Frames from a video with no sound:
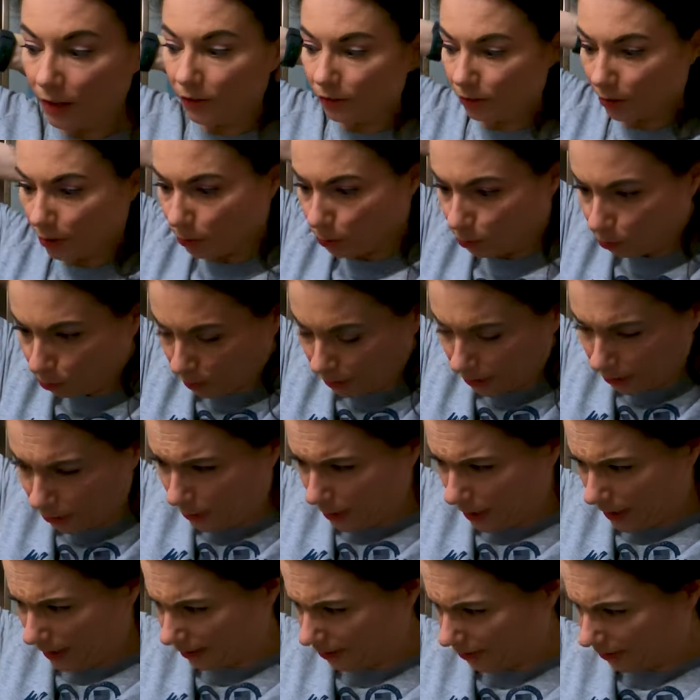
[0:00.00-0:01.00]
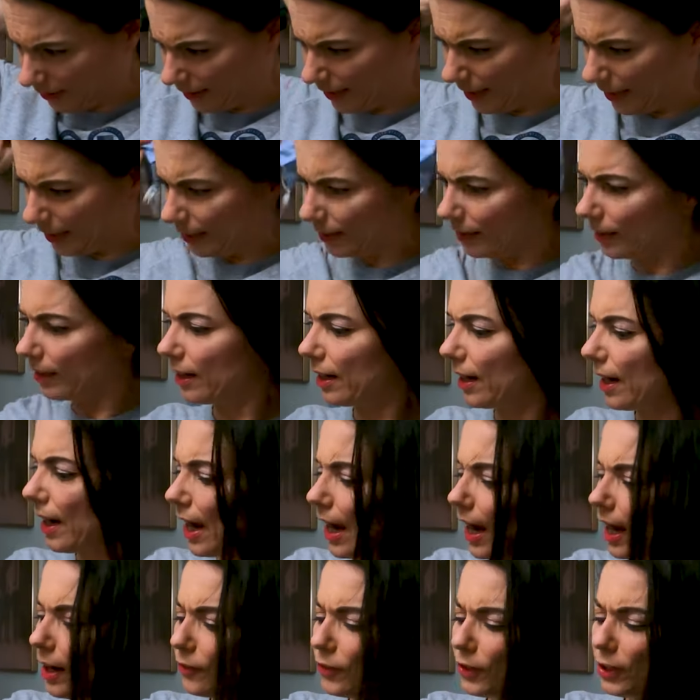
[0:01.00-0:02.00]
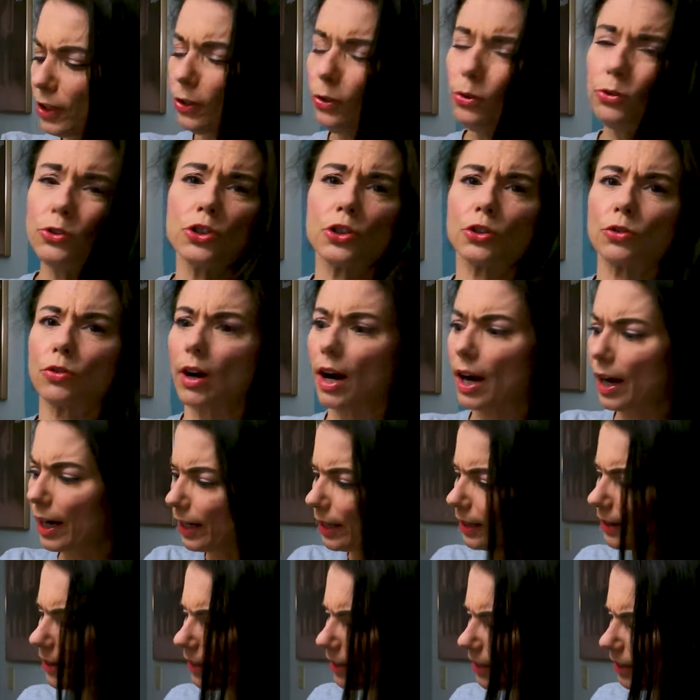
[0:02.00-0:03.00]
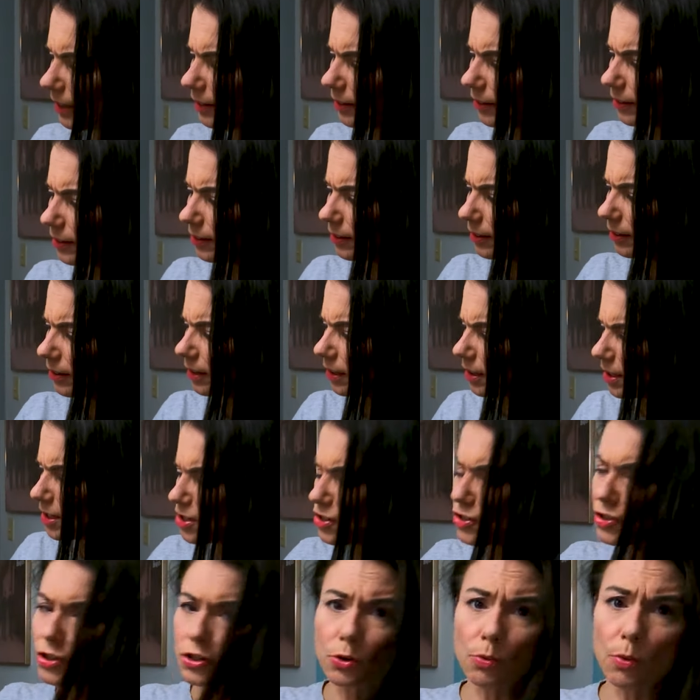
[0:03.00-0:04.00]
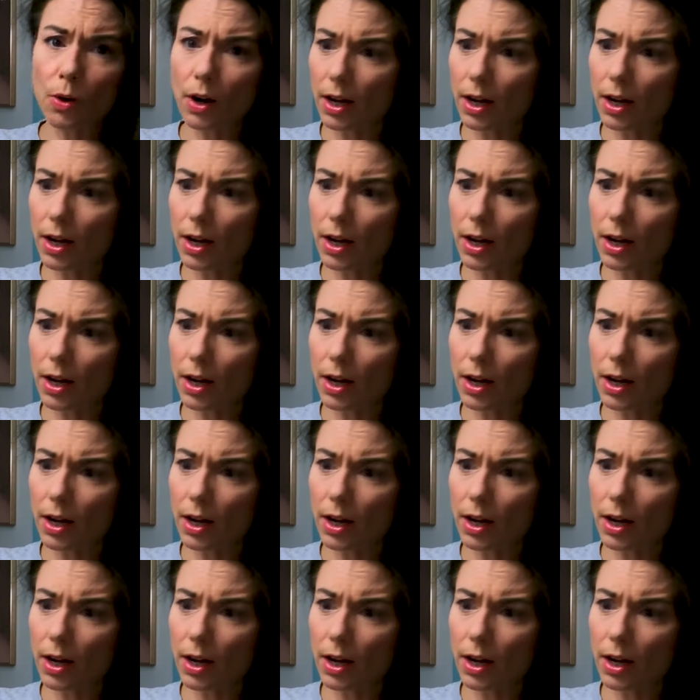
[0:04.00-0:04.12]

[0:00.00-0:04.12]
So what do you guys think? Have you tried these new